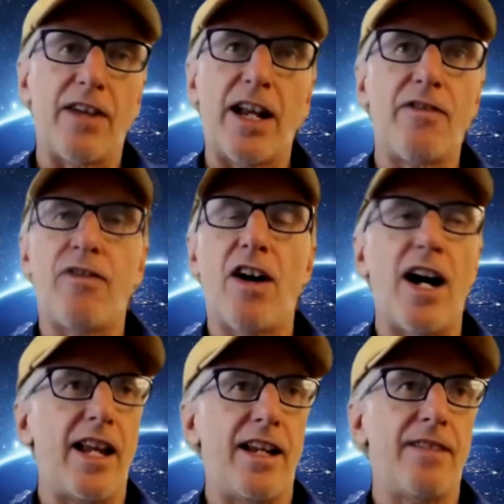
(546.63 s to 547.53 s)
And I
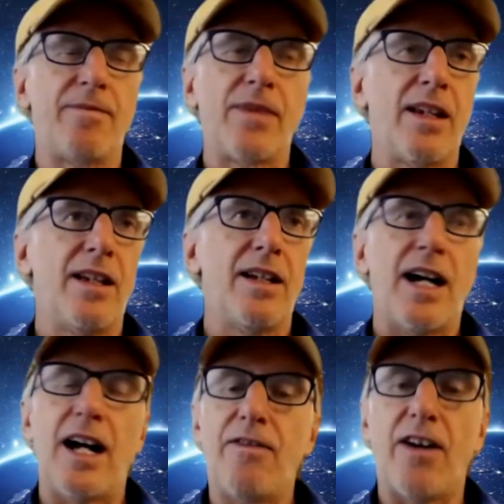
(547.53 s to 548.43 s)
fought it.
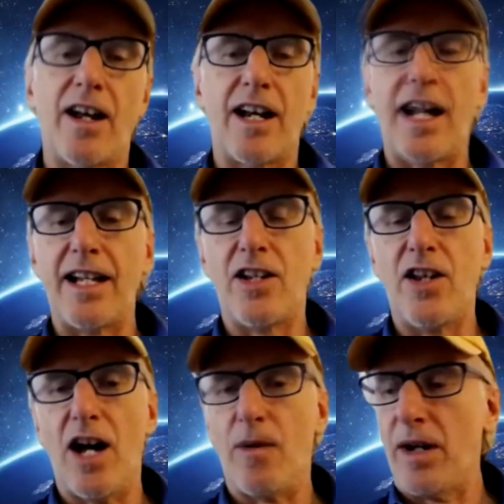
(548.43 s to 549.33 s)
I fought it. I did
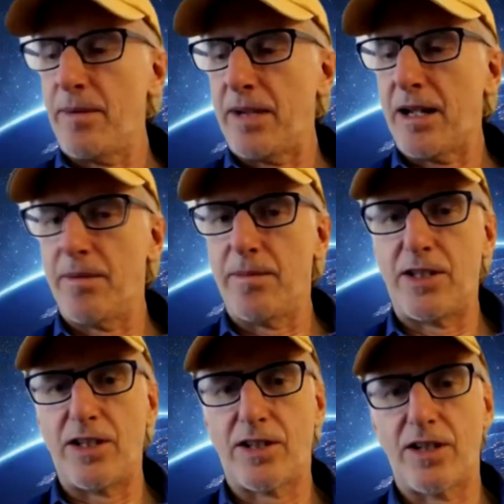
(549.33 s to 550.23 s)
not want to become a
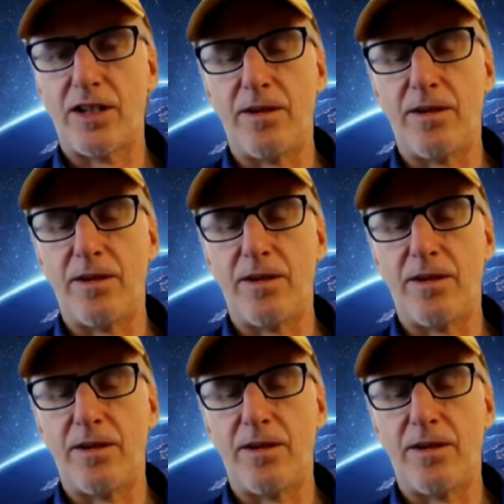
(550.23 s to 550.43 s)
magician.